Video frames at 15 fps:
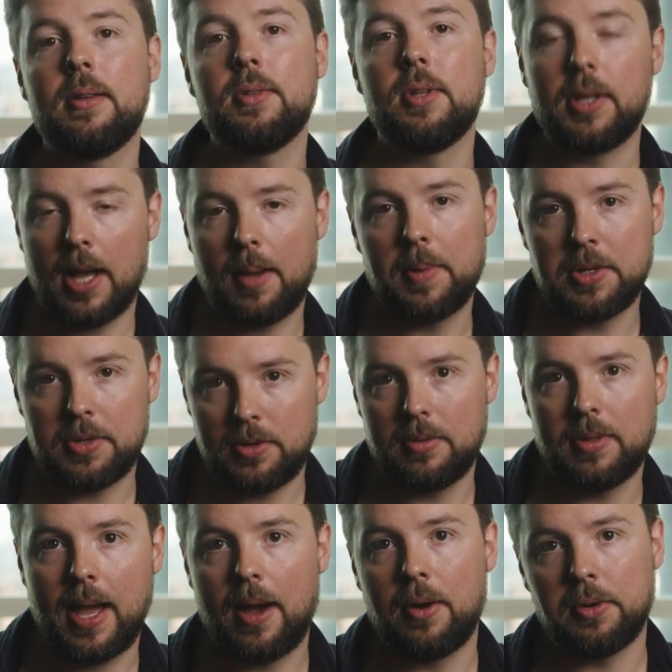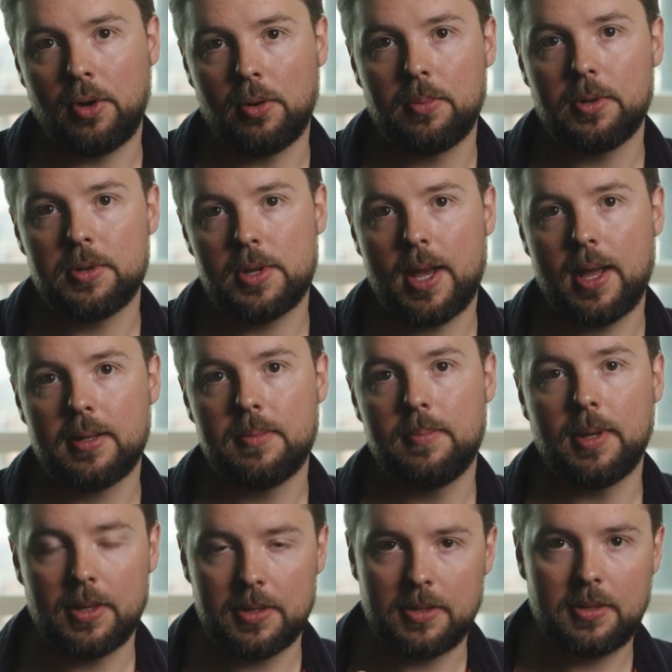to come and do that on your project
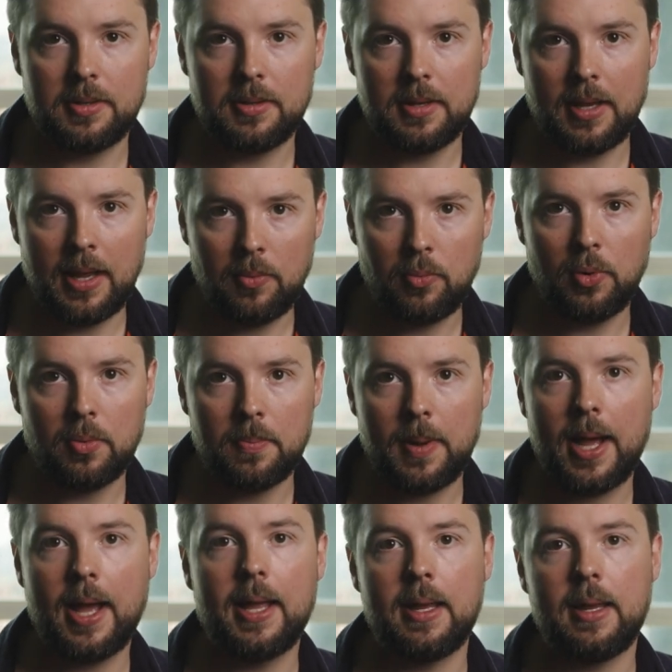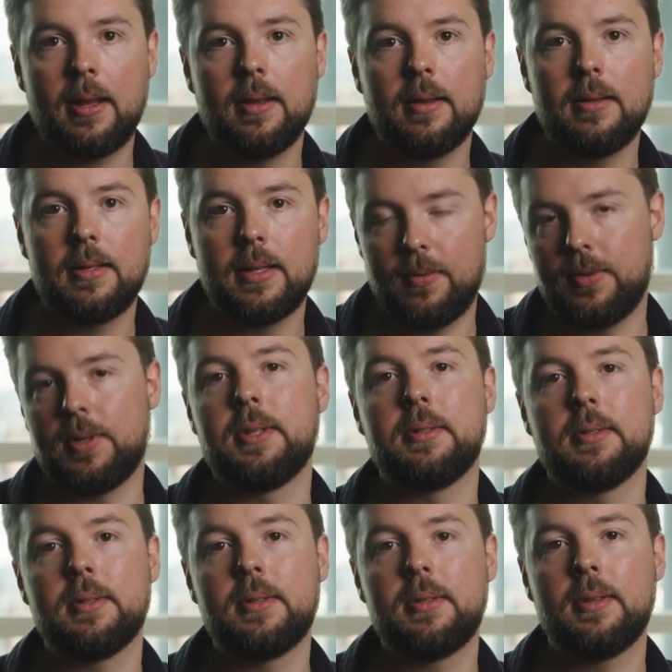because it will pay
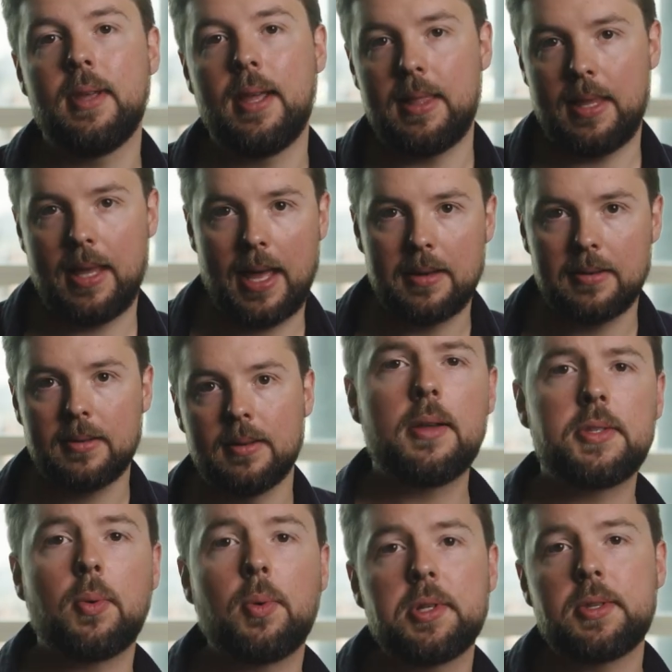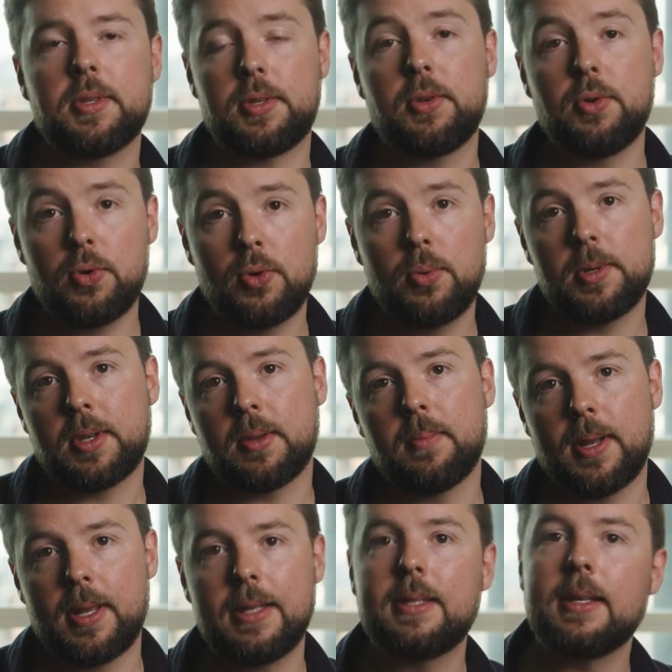dividends in the end. So once the score was
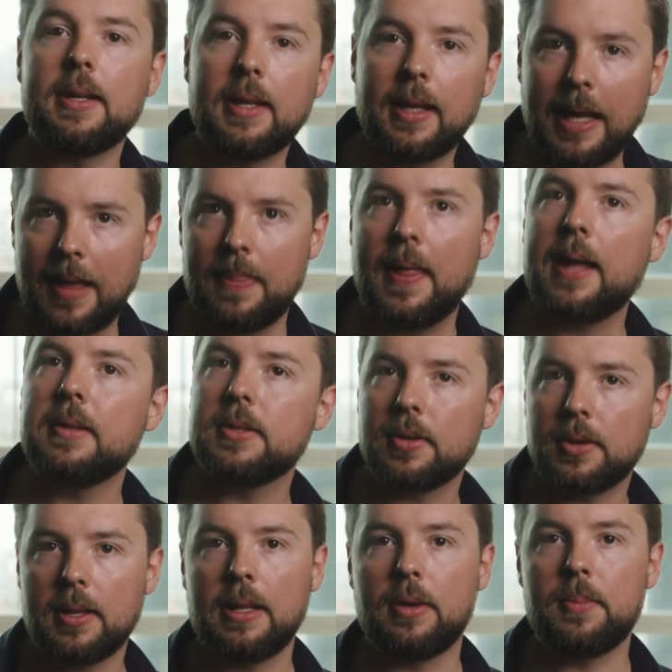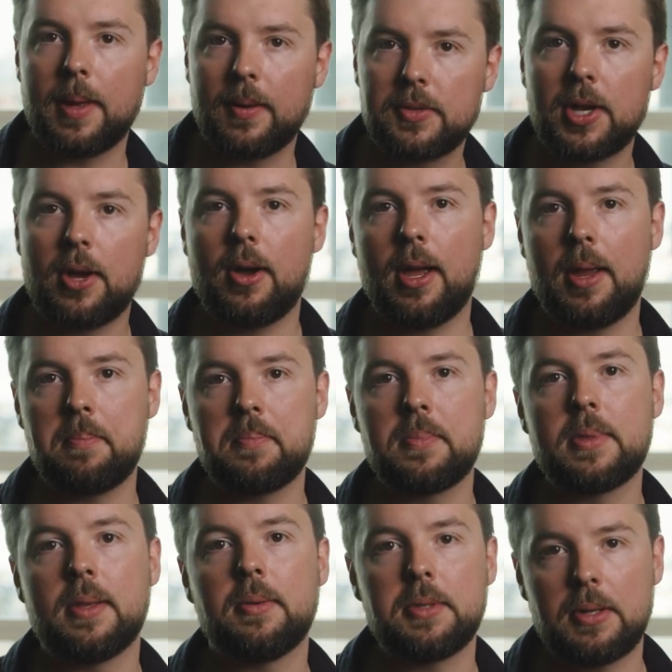completed, and again, that took a little bit of time,
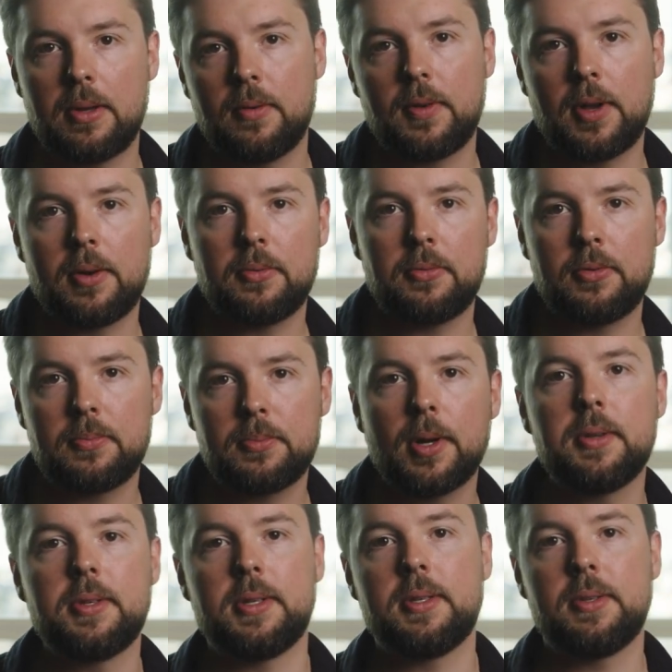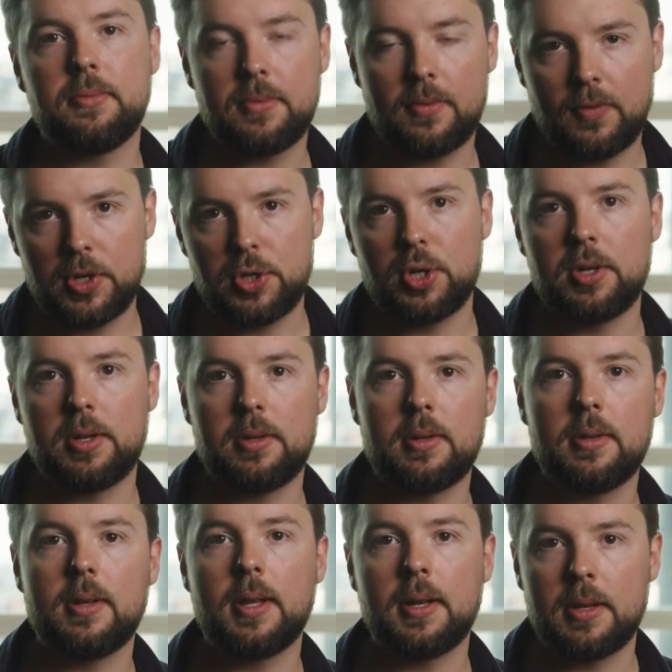there was a lot of kind of processes of revision
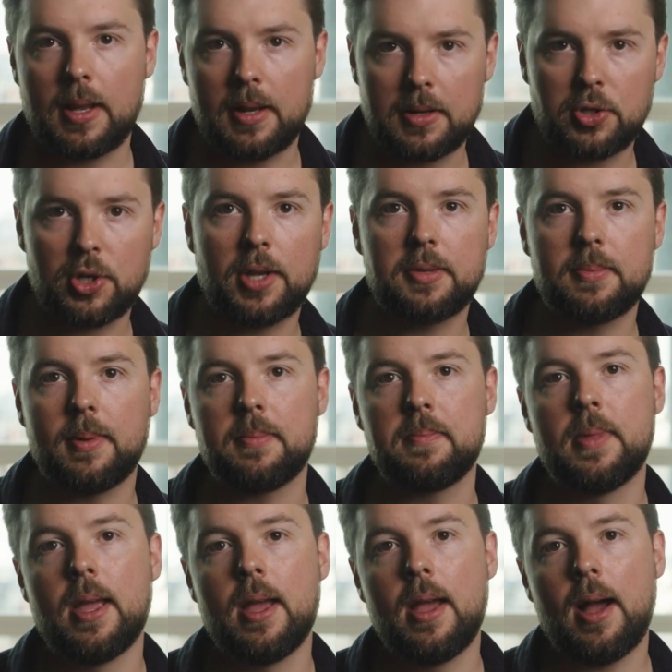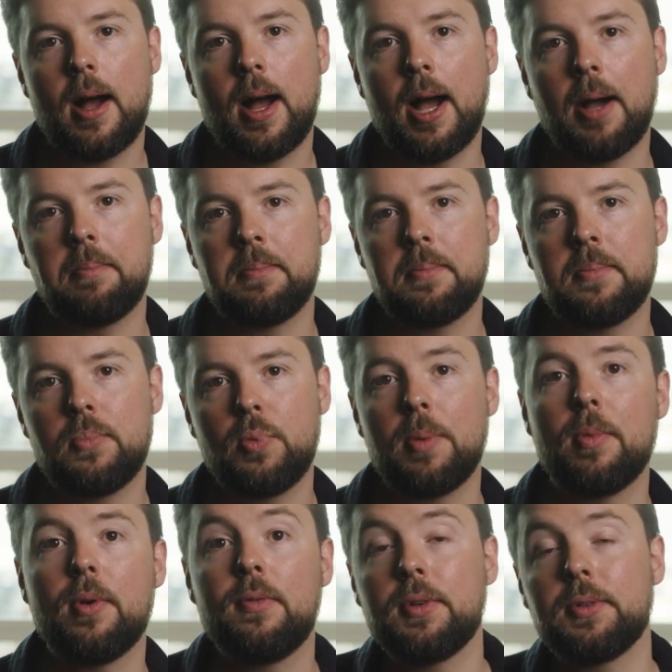and, and, and adjustment, um, we
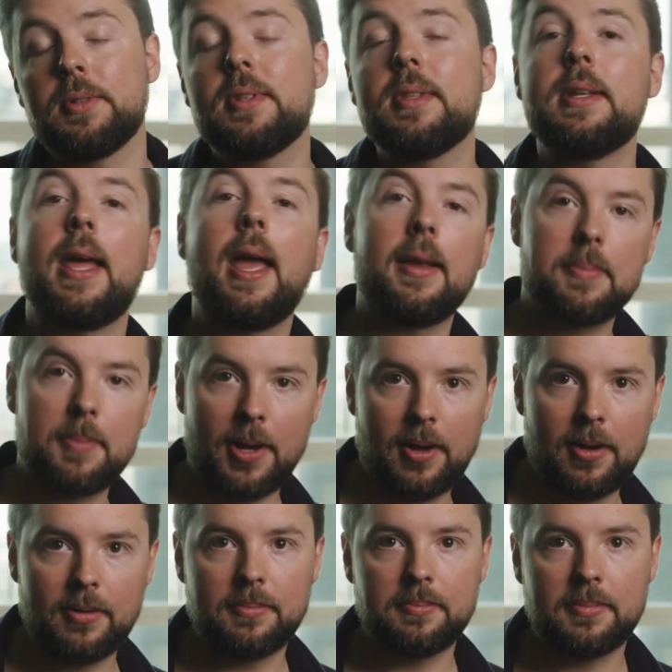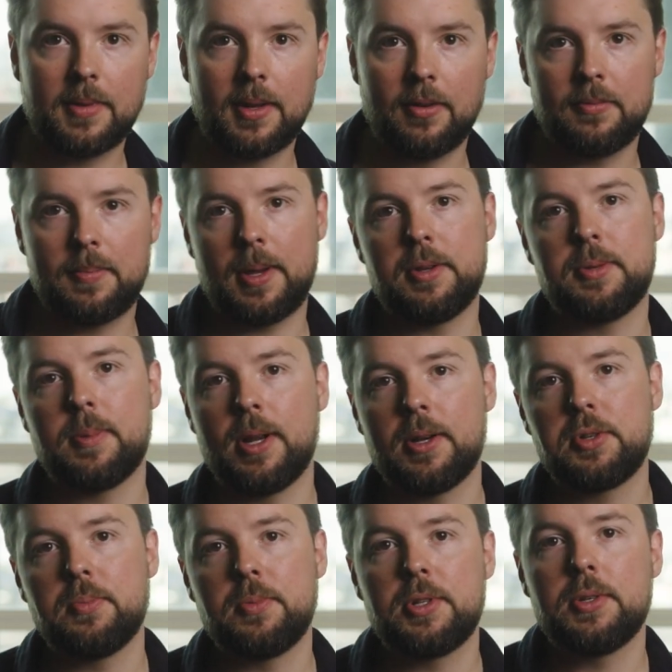moved on to the next part of
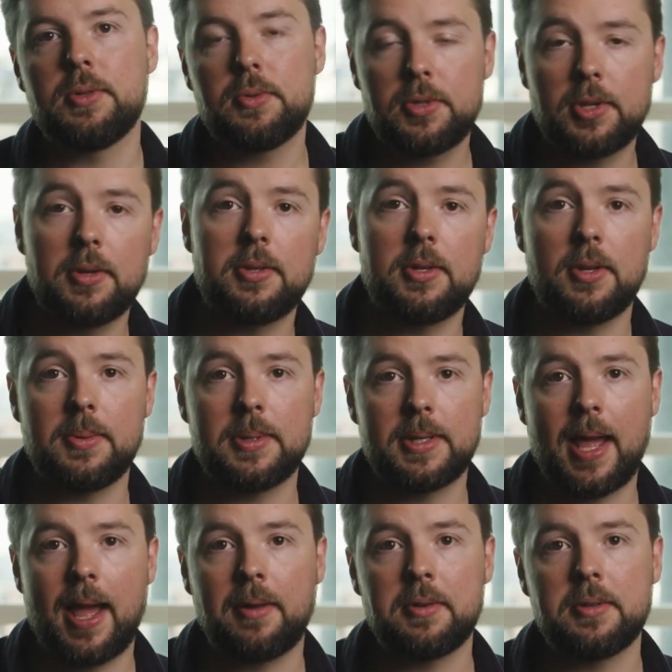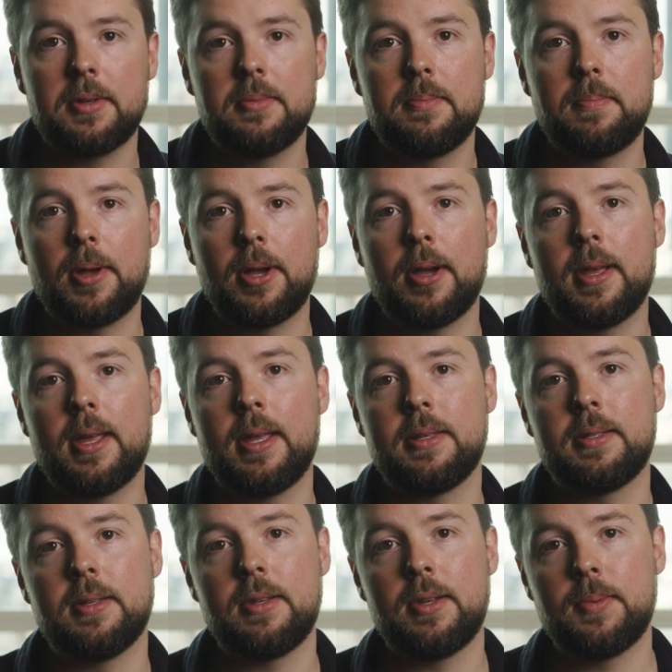post-production, which is also to do with sound, but
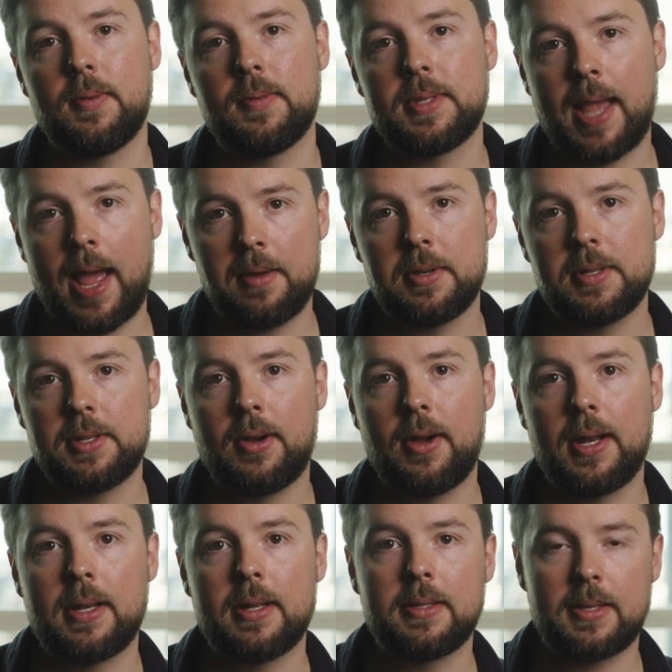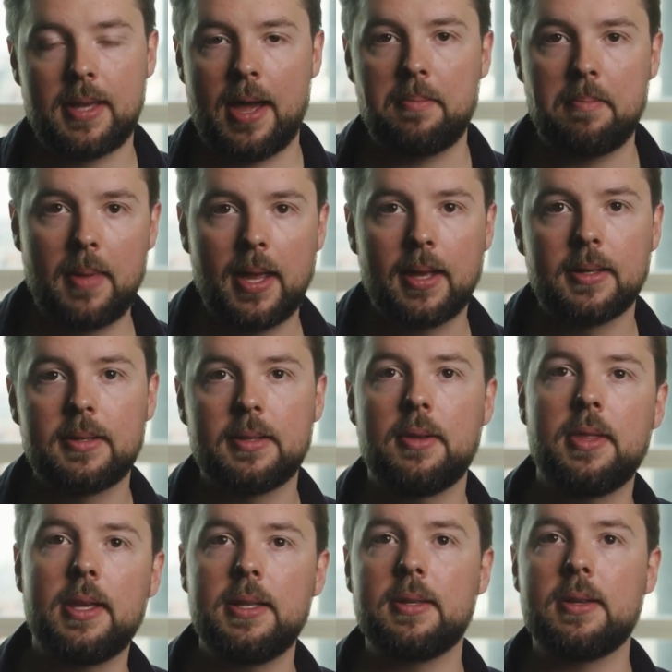is to do with sound design and sound mix.
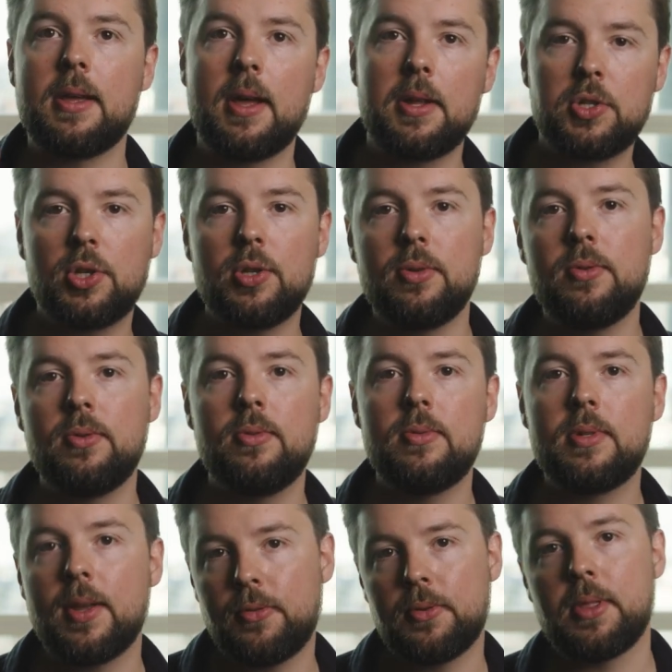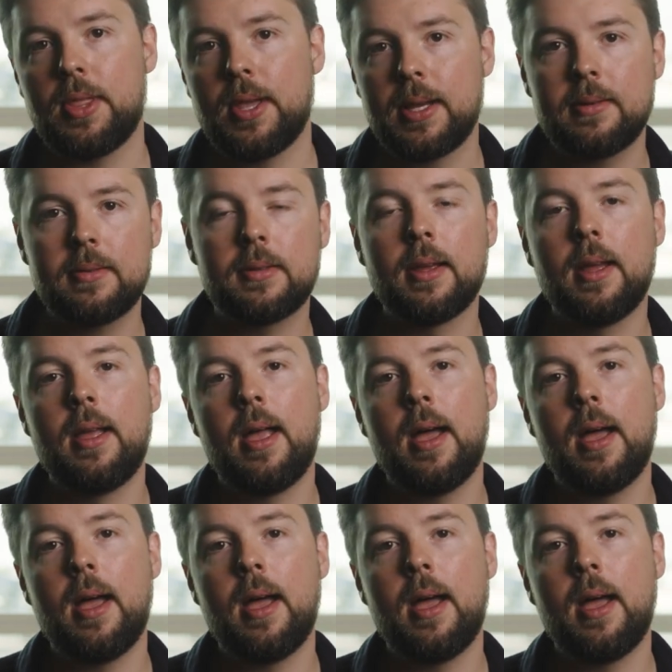So these are, are two different things,